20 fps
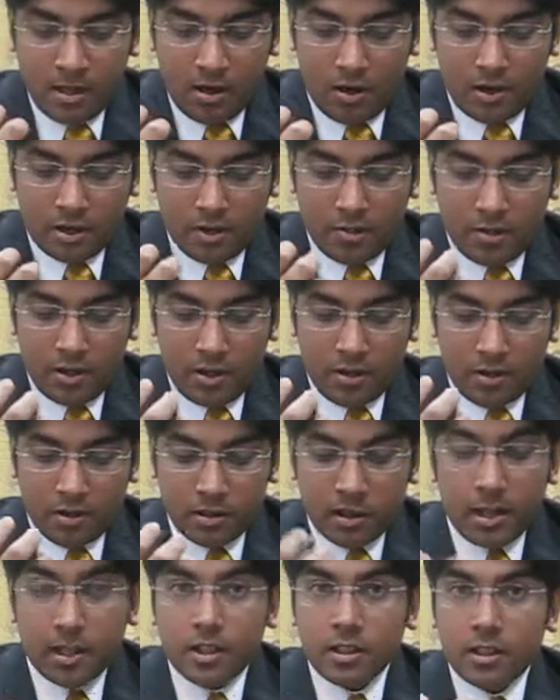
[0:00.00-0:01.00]

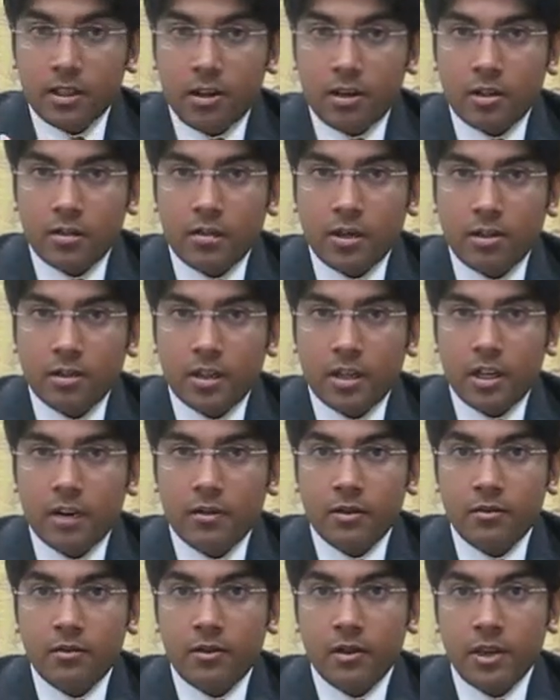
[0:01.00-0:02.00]
until the entrepreneurs are
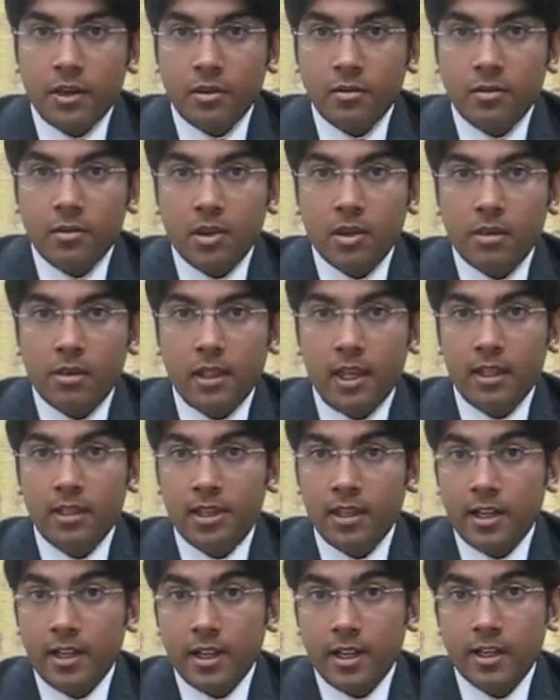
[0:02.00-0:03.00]
given freedom that
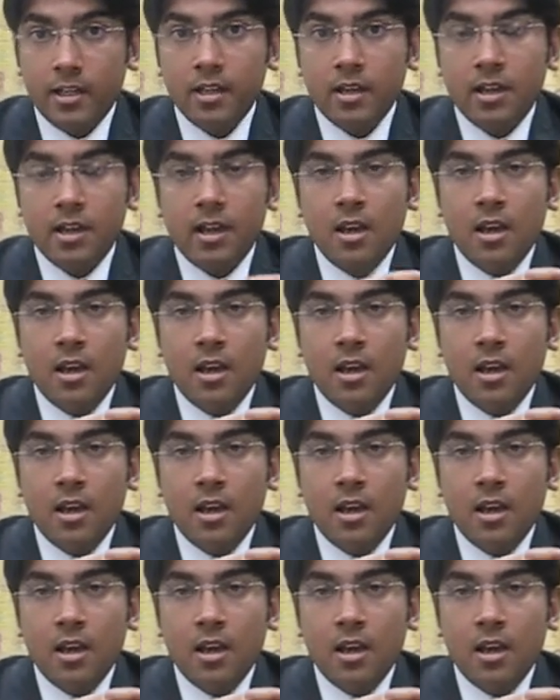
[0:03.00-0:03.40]
they need,